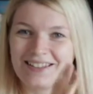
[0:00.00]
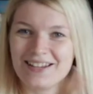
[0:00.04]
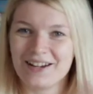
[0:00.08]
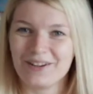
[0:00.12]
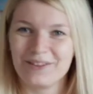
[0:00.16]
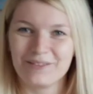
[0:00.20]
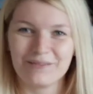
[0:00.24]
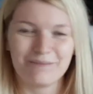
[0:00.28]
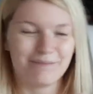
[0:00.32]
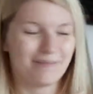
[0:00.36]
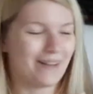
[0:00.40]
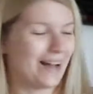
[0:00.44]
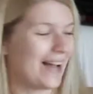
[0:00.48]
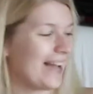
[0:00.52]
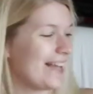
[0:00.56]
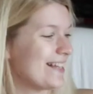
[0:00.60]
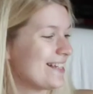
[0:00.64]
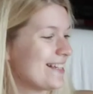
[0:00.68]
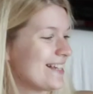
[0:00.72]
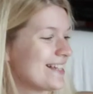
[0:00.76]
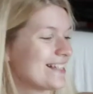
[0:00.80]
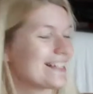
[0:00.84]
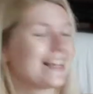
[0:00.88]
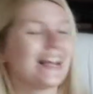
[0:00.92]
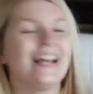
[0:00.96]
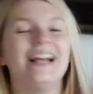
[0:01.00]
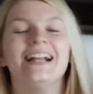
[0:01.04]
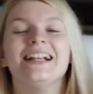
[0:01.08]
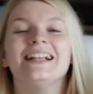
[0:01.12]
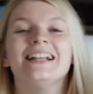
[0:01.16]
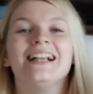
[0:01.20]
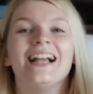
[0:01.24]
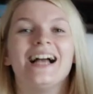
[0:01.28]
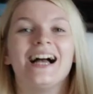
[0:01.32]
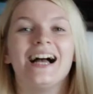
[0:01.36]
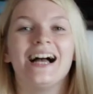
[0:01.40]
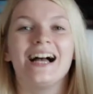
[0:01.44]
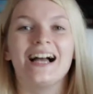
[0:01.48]
don't mind it.
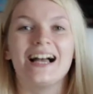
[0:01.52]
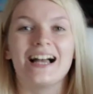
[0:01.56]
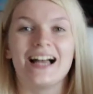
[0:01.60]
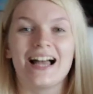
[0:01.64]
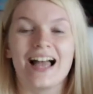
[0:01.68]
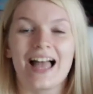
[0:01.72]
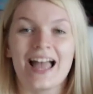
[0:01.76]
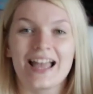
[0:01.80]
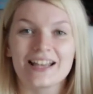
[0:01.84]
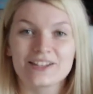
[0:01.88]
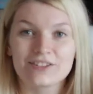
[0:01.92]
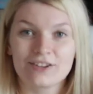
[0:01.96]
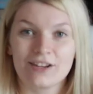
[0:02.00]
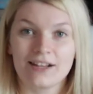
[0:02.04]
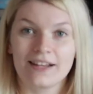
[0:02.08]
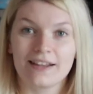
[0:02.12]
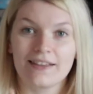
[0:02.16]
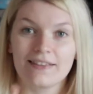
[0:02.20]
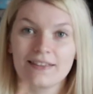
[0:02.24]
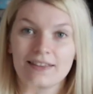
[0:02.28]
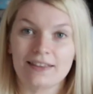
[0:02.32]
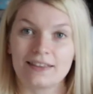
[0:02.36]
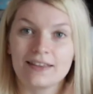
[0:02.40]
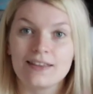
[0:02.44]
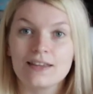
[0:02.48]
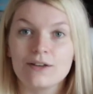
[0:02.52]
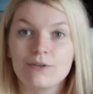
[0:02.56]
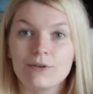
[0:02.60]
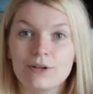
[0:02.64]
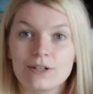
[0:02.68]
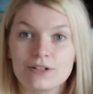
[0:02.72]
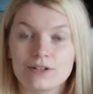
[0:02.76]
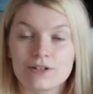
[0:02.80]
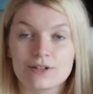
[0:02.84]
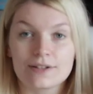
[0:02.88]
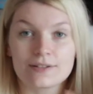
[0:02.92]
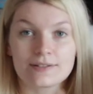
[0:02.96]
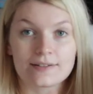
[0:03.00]
Actually, the
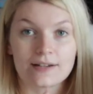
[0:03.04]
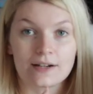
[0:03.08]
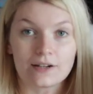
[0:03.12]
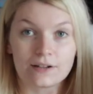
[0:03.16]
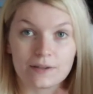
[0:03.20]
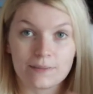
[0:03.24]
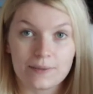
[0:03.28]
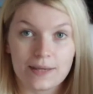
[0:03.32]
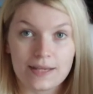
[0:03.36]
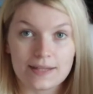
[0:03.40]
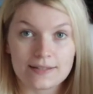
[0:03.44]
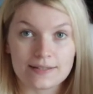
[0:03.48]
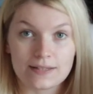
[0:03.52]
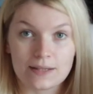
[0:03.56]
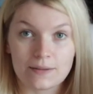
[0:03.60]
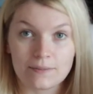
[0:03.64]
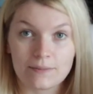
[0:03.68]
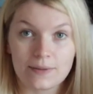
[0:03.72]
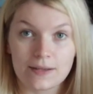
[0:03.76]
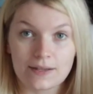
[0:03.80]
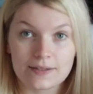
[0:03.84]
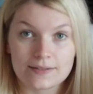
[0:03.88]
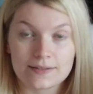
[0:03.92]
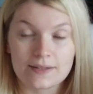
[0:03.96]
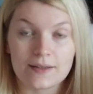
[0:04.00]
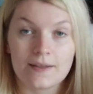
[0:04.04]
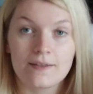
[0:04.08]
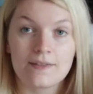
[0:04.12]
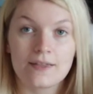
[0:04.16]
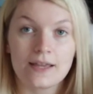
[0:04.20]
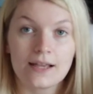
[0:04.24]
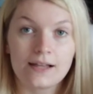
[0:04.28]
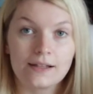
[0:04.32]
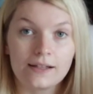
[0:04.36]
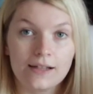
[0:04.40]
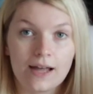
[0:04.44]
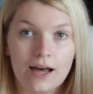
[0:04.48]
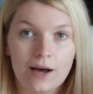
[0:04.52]
e-readers are amazing because
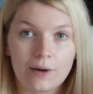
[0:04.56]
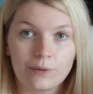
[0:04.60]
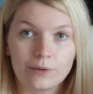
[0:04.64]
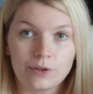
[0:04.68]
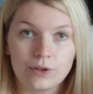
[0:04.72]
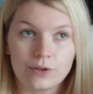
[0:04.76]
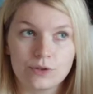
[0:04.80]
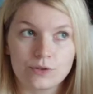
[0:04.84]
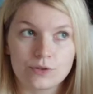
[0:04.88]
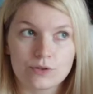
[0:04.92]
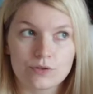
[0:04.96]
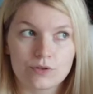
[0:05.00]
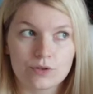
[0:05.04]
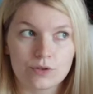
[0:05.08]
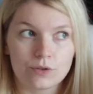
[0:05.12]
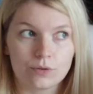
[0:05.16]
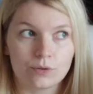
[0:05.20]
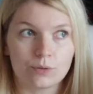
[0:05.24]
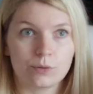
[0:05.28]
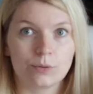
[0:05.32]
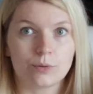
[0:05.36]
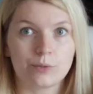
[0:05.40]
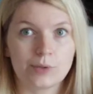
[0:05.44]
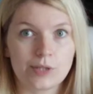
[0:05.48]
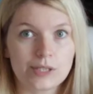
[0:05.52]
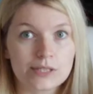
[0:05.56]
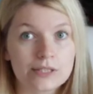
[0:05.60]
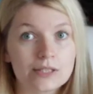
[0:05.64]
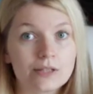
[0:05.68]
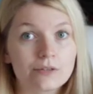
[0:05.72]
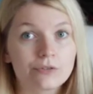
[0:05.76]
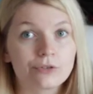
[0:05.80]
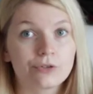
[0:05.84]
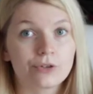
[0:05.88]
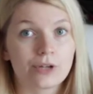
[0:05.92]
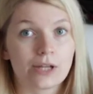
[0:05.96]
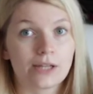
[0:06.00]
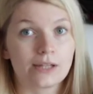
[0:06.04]
they allow you to read in a
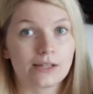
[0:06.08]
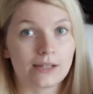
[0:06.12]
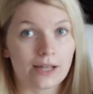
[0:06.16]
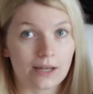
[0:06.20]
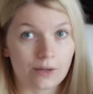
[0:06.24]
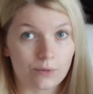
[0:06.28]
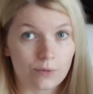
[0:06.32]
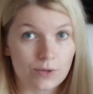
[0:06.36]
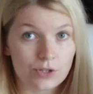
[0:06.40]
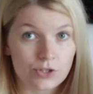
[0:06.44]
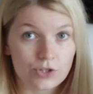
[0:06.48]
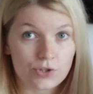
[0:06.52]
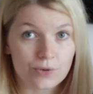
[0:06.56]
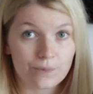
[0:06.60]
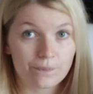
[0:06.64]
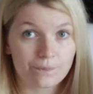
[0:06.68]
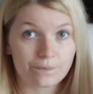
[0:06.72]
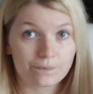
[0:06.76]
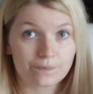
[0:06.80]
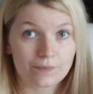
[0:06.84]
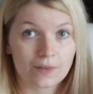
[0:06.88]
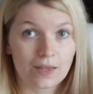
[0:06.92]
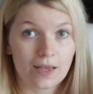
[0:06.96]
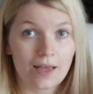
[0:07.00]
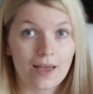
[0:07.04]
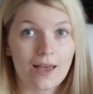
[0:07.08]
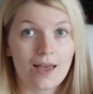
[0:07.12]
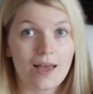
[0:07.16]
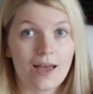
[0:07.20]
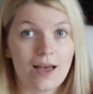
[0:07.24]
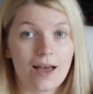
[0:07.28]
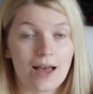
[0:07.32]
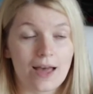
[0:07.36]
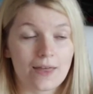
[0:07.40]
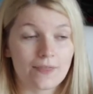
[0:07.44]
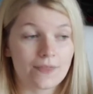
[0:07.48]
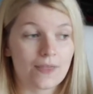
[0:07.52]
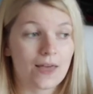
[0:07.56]
foreign language,
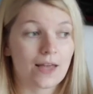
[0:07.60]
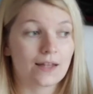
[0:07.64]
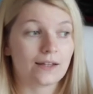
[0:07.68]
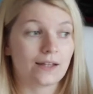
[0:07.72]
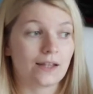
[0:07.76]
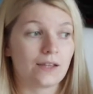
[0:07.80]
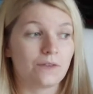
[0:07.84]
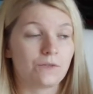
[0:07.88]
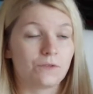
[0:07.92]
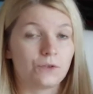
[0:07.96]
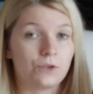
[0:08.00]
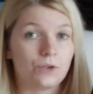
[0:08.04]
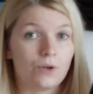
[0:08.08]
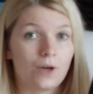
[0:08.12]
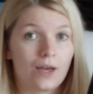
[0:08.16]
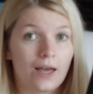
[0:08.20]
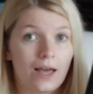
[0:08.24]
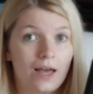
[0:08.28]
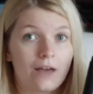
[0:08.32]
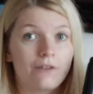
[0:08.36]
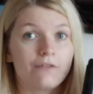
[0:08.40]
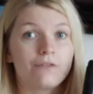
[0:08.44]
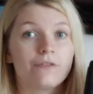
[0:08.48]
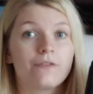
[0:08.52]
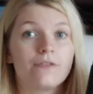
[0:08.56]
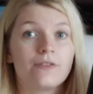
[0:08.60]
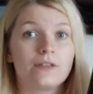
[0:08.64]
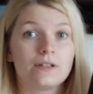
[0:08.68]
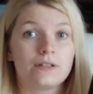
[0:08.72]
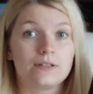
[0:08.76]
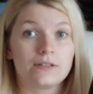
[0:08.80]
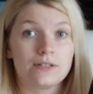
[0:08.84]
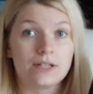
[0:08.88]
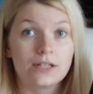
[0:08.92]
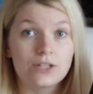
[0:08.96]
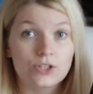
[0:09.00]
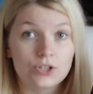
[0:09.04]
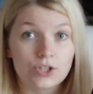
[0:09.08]
and then if you have the
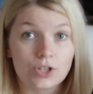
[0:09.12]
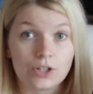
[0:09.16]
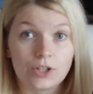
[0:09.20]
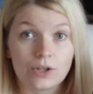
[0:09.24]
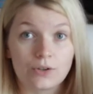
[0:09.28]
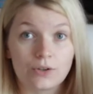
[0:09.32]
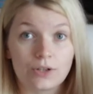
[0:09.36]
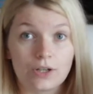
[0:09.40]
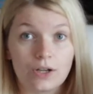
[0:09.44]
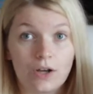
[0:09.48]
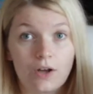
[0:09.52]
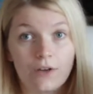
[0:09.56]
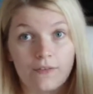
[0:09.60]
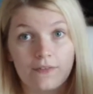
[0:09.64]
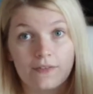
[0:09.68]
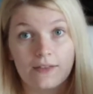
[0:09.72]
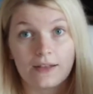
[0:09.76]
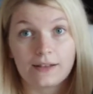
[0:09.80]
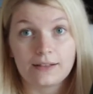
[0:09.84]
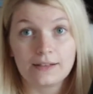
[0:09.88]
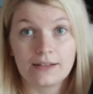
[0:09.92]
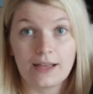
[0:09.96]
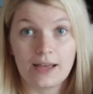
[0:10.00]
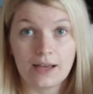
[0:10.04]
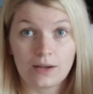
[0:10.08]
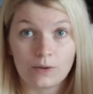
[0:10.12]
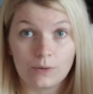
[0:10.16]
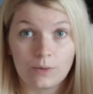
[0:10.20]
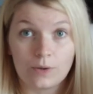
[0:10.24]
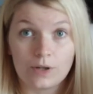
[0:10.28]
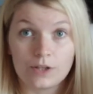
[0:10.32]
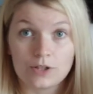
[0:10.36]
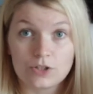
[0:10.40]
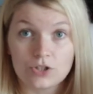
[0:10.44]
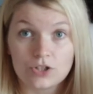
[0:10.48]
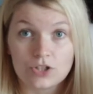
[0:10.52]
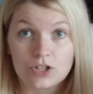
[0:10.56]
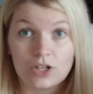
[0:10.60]
dictionary of that
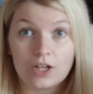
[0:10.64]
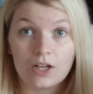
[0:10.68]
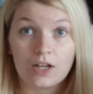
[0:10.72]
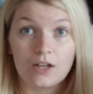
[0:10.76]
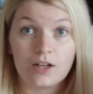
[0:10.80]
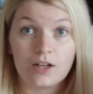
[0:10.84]
language